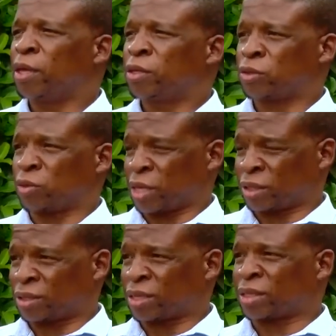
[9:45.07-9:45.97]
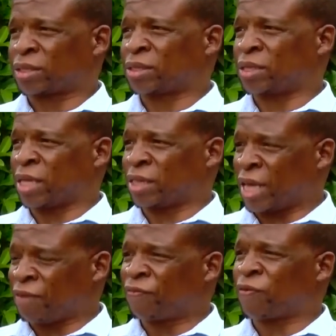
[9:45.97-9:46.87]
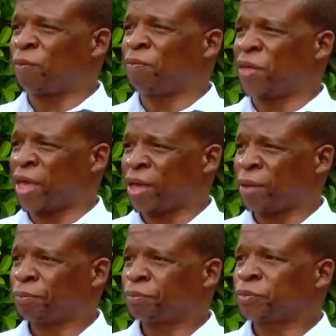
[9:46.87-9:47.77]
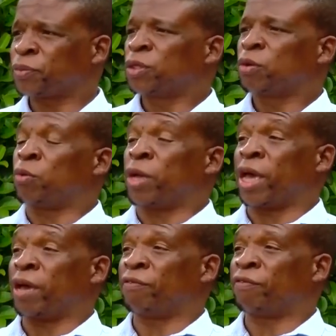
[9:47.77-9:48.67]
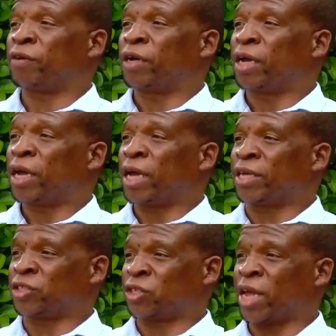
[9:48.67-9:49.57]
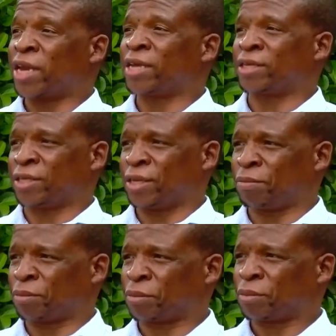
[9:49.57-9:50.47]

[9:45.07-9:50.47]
So then from there, we have a training team